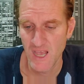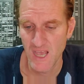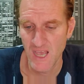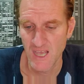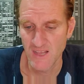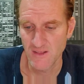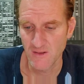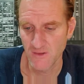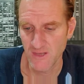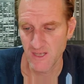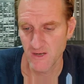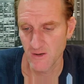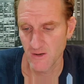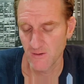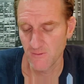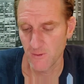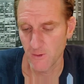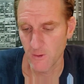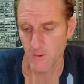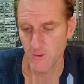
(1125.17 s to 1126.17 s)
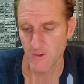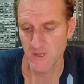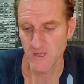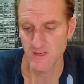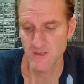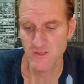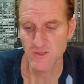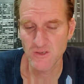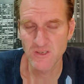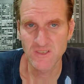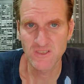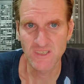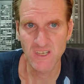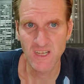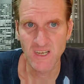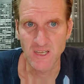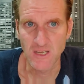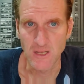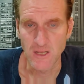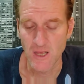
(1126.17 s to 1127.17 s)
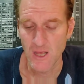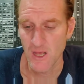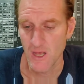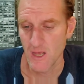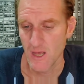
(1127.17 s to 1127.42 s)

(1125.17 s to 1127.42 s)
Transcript: and the leader of their own industry setting.